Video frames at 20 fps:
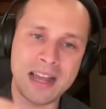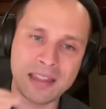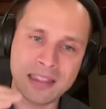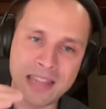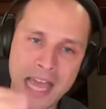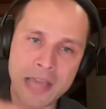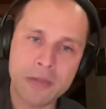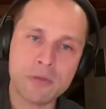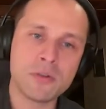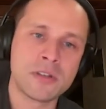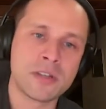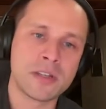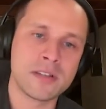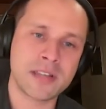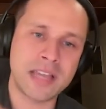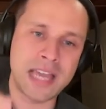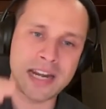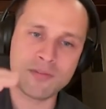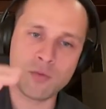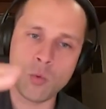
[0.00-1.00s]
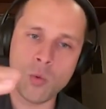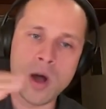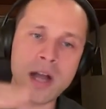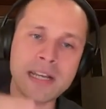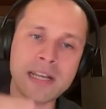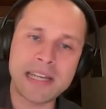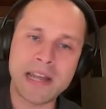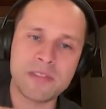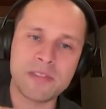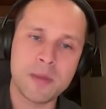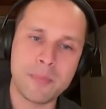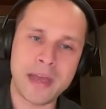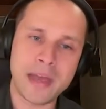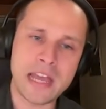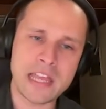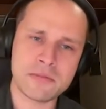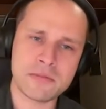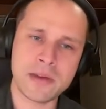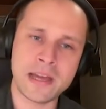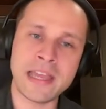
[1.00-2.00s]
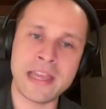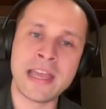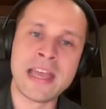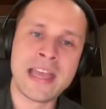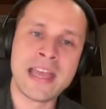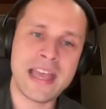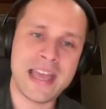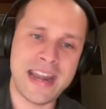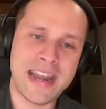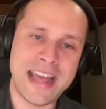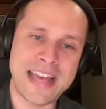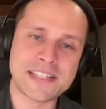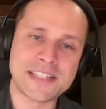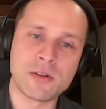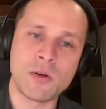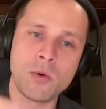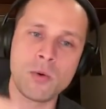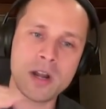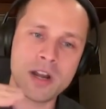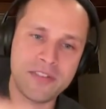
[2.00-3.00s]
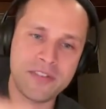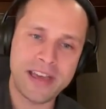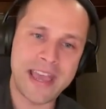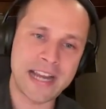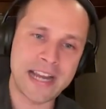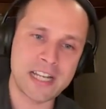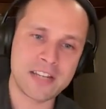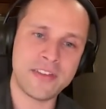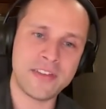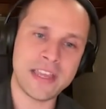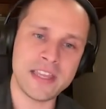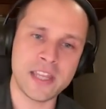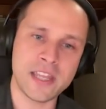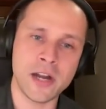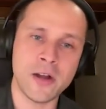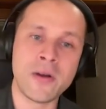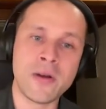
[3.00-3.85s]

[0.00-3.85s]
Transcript: allow you to kind of walk down the pathway and ask, well, what if I activate,